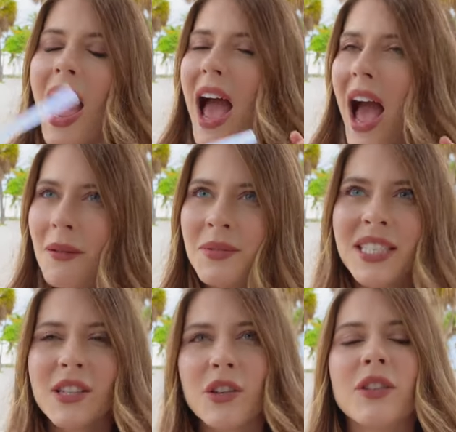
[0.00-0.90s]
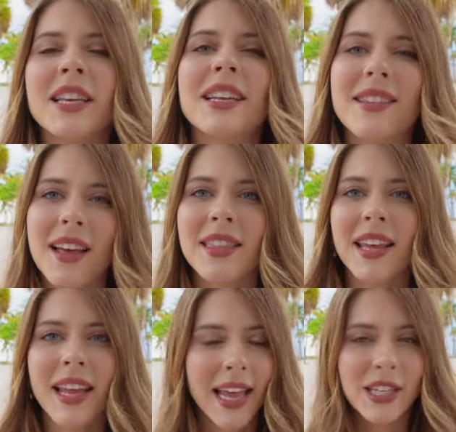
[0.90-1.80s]
absolutely
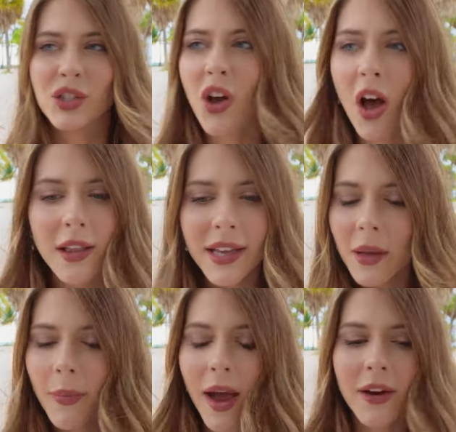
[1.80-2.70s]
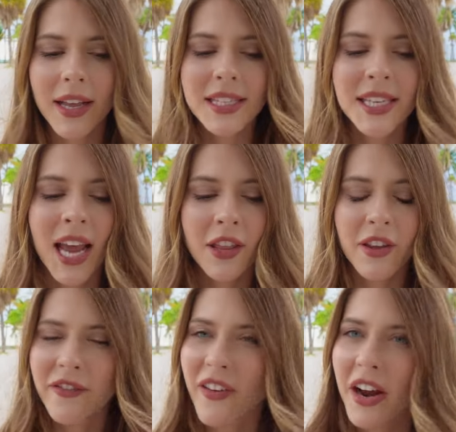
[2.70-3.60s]
nothing indolic about it.
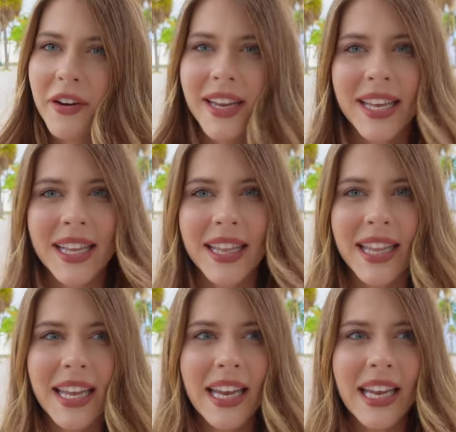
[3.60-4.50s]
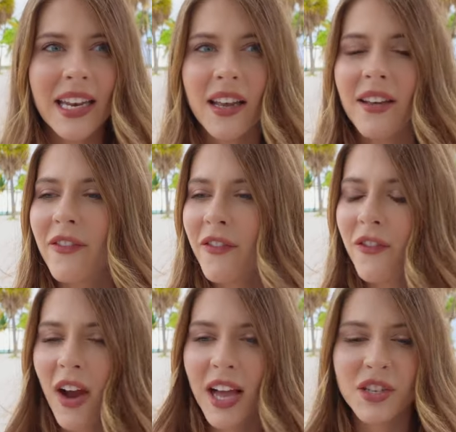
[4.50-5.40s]
They're very clean,
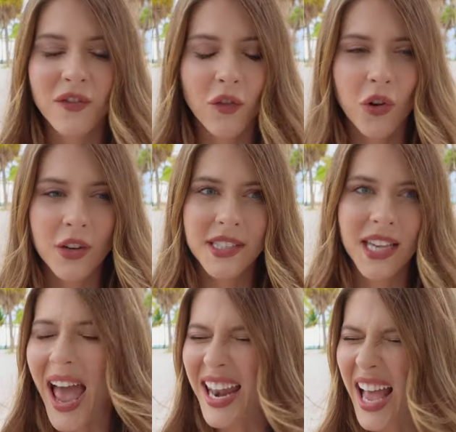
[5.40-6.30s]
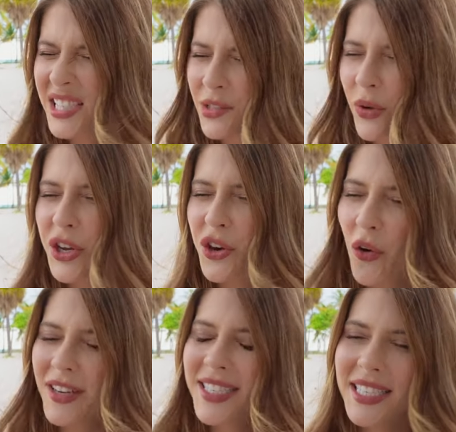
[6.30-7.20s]
fresh florals. And as well, you're
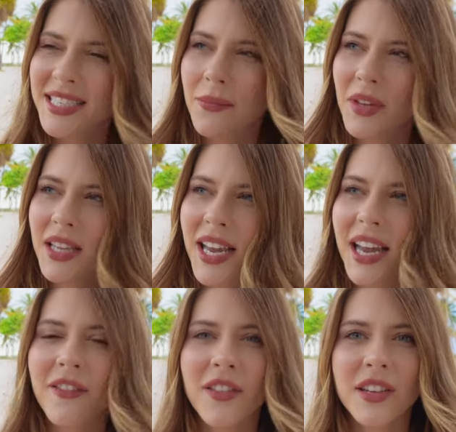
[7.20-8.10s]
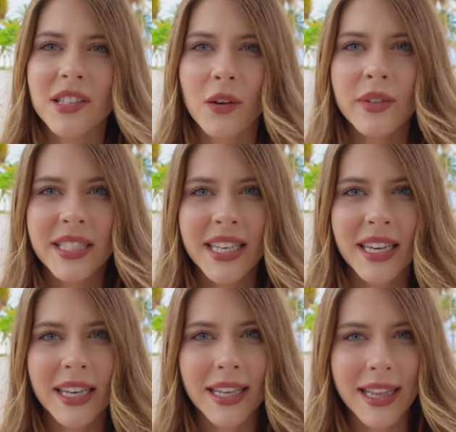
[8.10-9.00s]
going to get something that kind of feels almost like
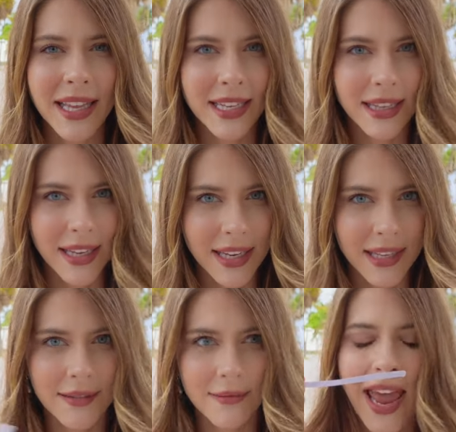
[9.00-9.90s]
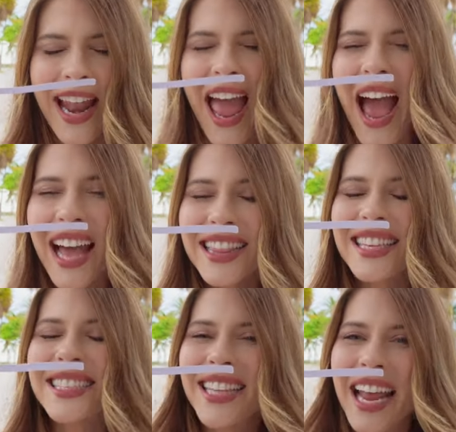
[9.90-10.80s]
a clean linen. And at
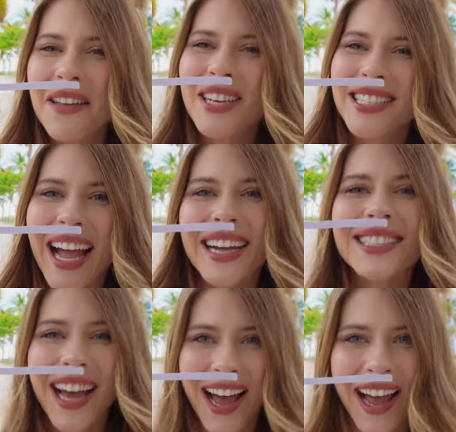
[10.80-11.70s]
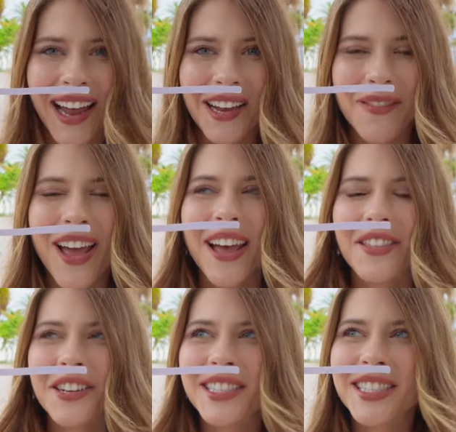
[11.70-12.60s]
the same exact time,
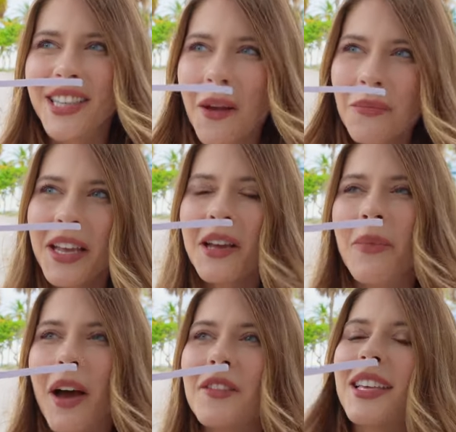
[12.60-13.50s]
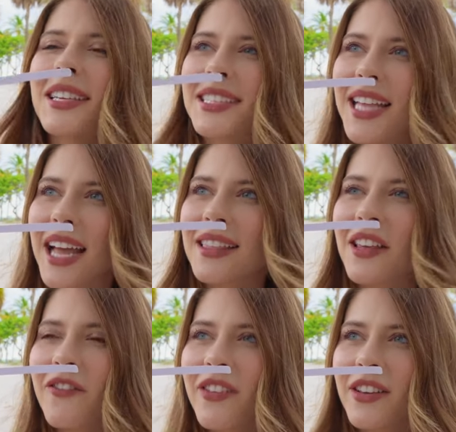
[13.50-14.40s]
there's something about this scent
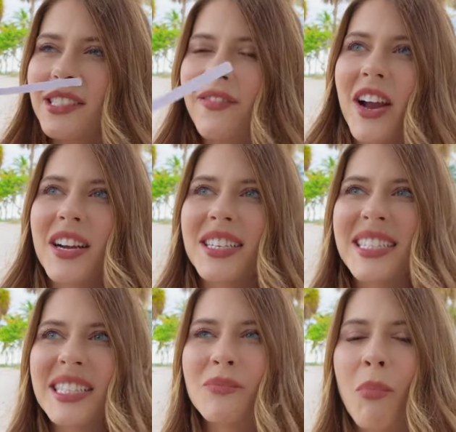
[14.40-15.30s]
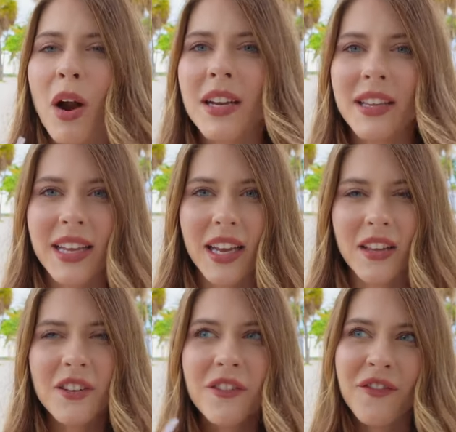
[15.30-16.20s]
that feels very sparkling, a
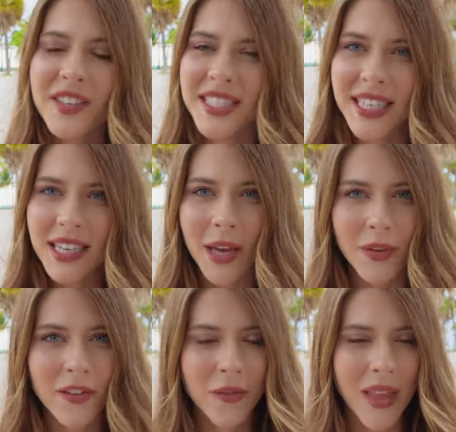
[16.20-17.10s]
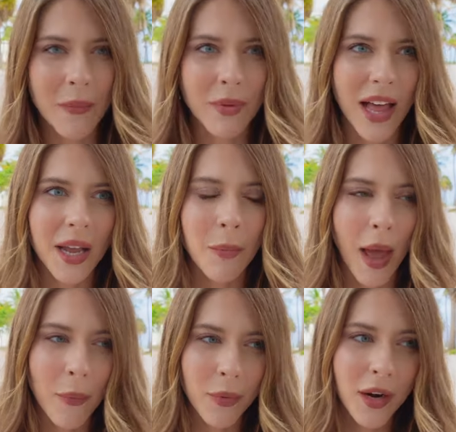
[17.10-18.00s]
little fizzy coming from that black
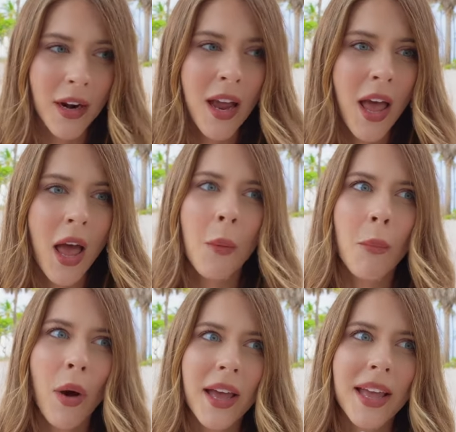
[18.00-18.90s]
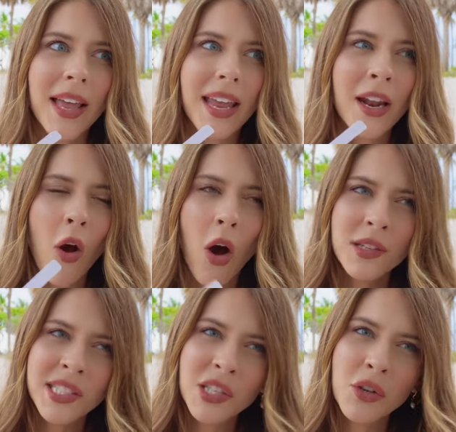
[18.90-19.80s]
pepper, but it
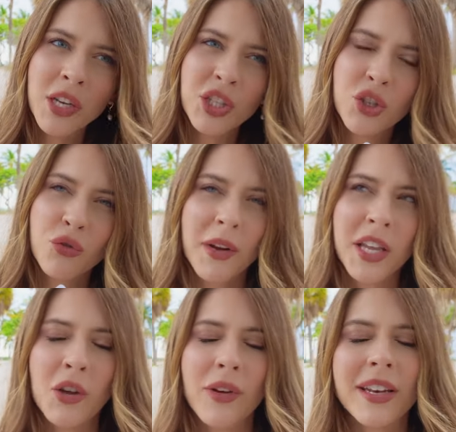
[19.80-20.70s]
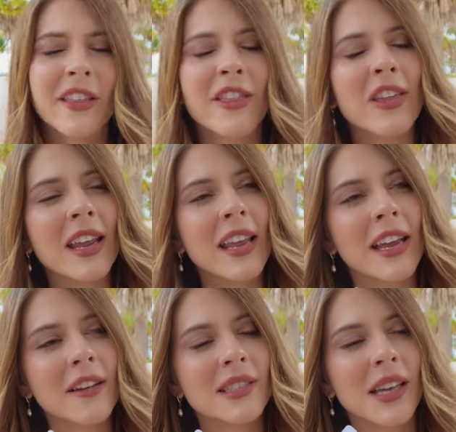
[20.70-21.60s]
also could trick you into
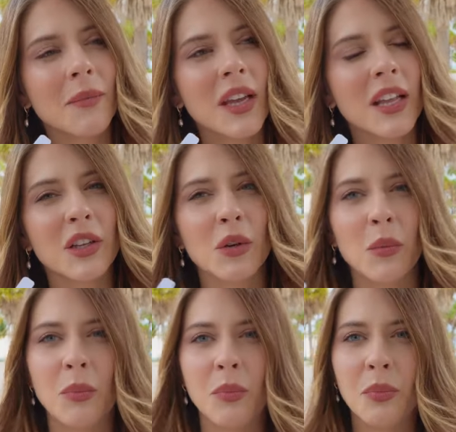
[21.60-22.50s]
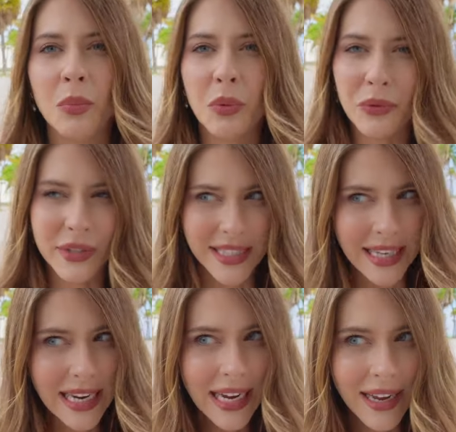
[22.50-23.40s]
thinking of something a little
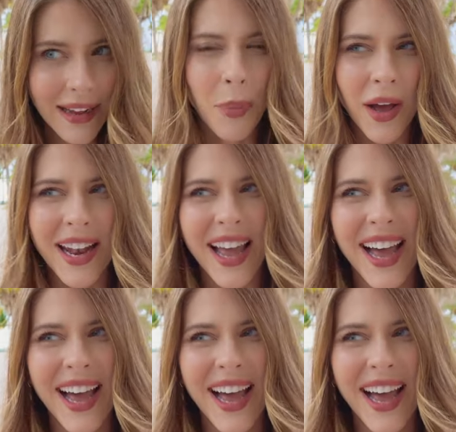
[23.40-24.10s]
boozy. But